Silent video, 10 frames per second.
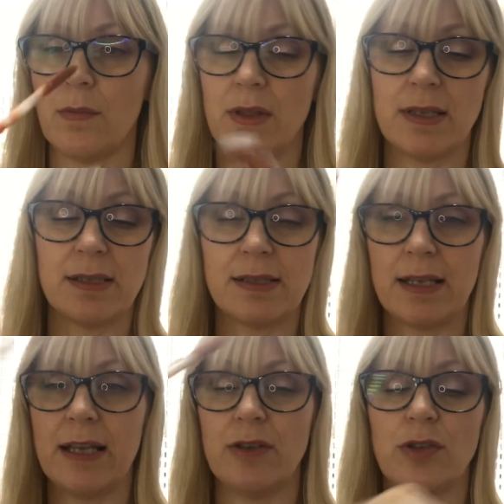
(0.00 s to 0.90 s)
but this is
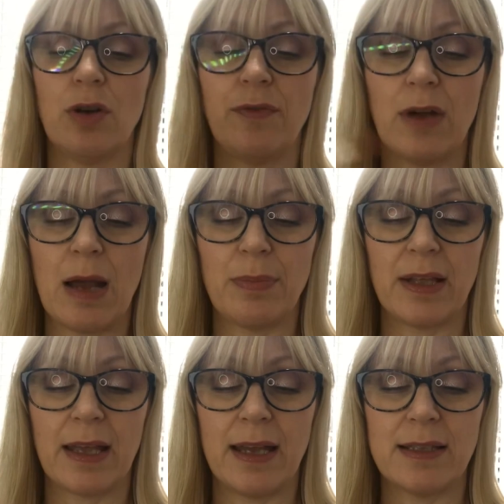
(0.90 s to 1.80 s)
it here, Doe foot
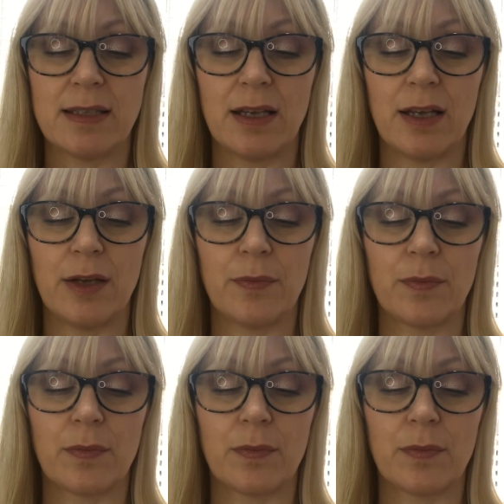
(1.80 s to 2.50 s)
applicator.